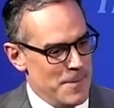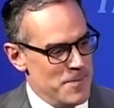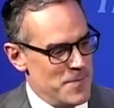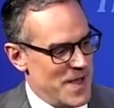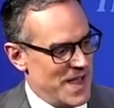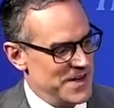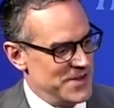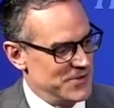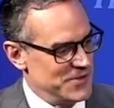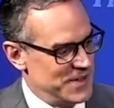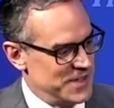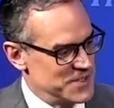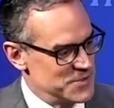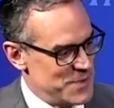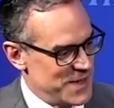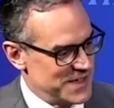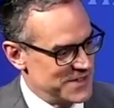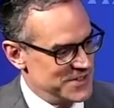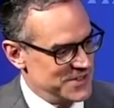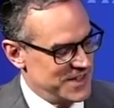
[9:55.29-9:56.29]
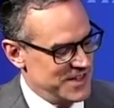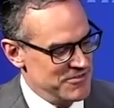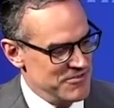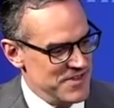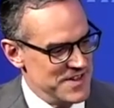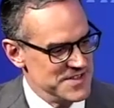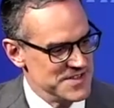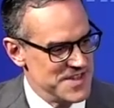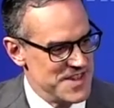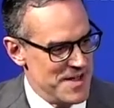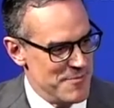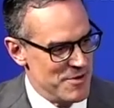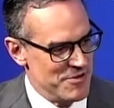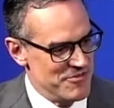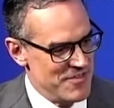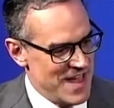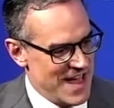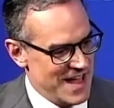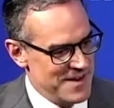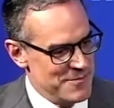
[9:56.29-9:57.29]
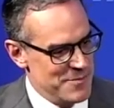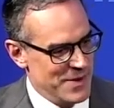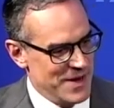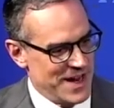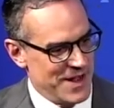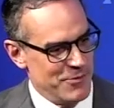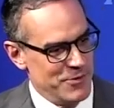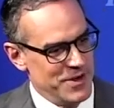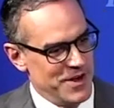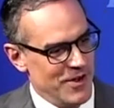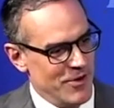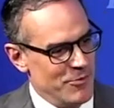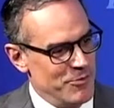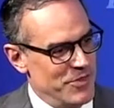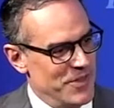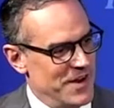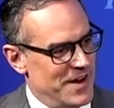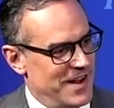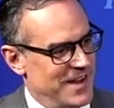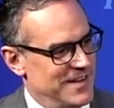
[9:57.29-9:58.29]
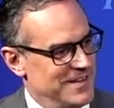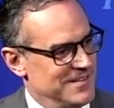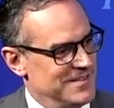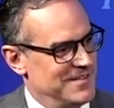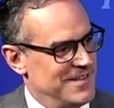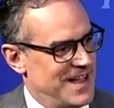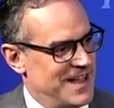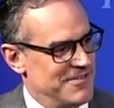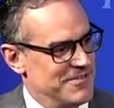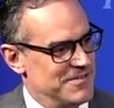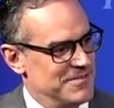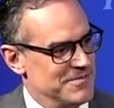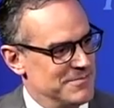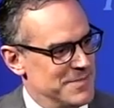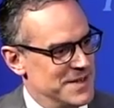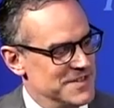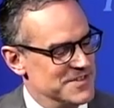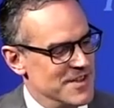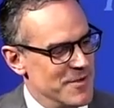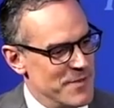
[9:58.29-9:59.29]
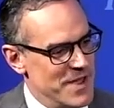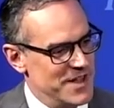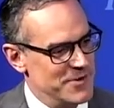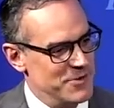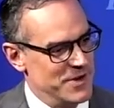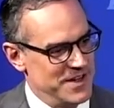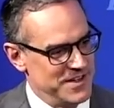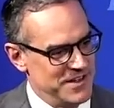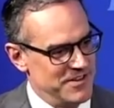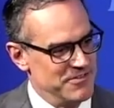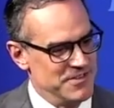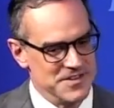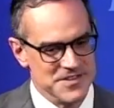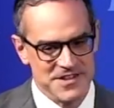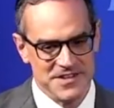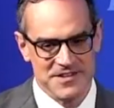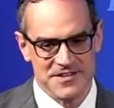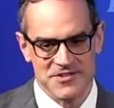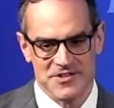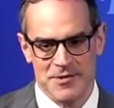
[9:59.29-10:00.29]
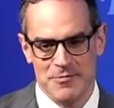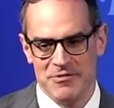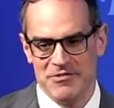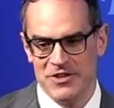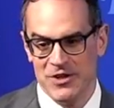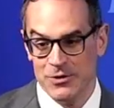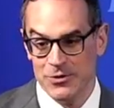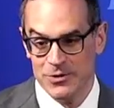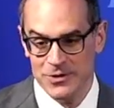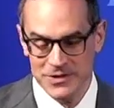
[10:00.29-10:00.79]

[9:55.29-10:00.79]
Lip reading: I don't expect to convince them of that, but I would hope that I have made some headway in convincing some of you.